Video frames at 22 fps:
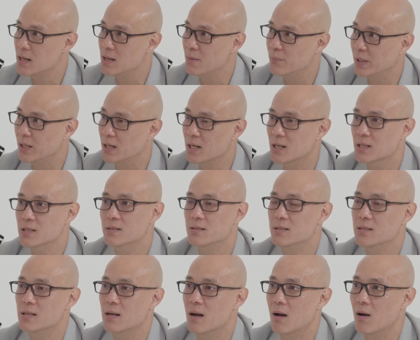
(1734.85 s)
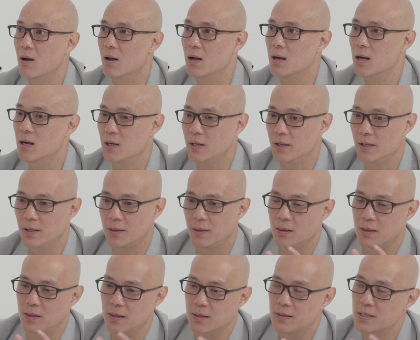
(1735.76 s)
Because
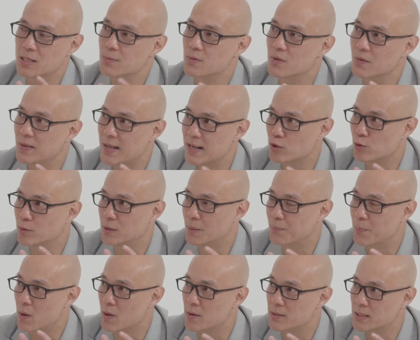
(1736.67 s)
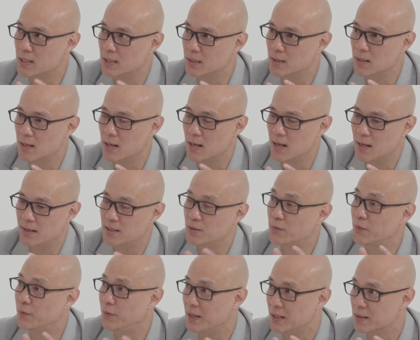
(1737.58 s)
in terms of the actual deposit, it's
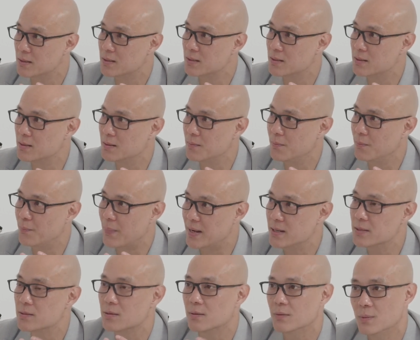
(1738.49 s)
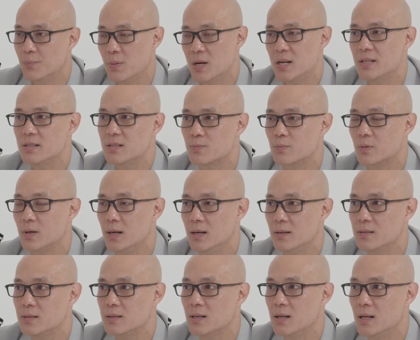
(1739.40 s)
fixed based on the purchase
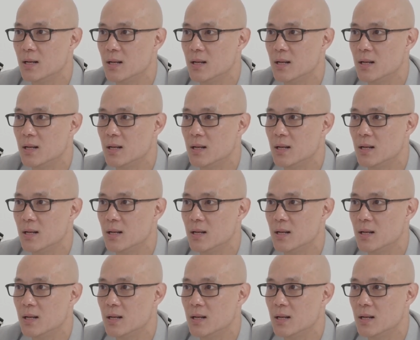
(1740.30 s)
price.